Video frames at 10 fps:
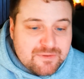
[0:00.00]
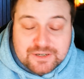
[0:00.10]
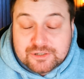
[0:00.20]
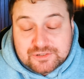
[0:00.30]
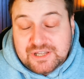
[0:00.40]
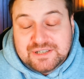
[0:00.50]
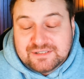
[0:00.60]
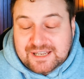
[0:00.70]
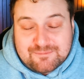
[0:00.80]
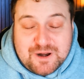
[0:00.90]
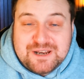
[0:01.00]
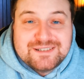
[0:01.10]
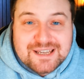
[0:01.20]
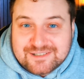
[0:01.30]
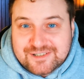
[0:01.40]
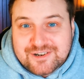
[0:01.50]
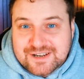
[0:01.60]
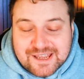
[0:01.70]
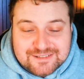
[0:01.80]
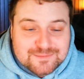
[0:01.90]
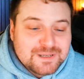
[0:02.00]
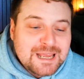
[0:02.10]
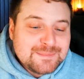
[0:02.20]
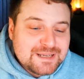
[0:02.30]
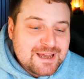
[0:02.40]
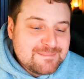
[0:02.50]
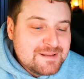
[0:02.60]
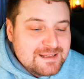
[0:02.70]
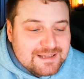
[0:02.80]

If he doesn't, then when is he actually going to get some game time?